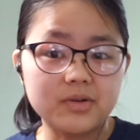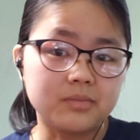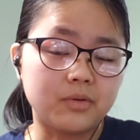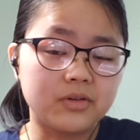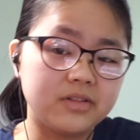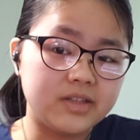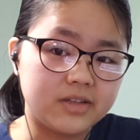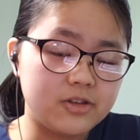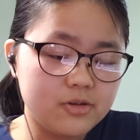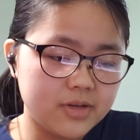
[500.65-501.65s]
important than
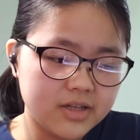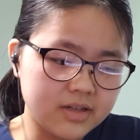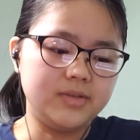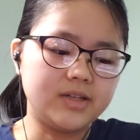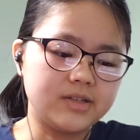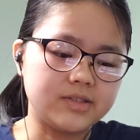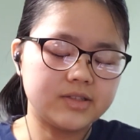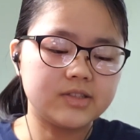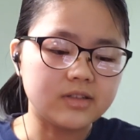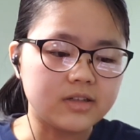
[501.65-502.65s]
cubing because
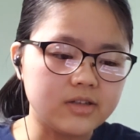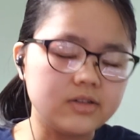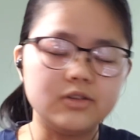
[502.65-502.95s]
studying,